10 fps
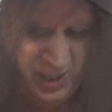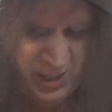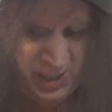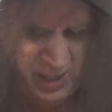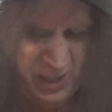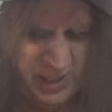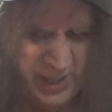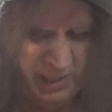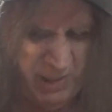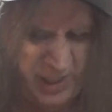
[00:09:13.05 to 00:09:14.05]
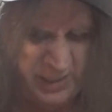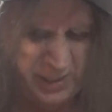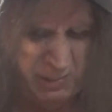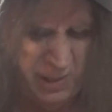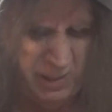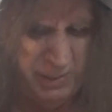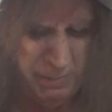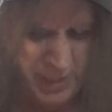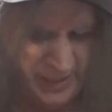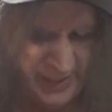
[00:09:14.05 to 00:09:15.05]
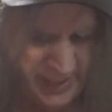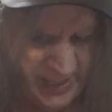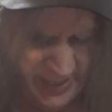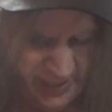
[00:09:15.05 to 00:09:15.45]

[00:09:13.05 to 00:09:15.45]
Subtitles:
Okay, what else is wrong with Buttigieg?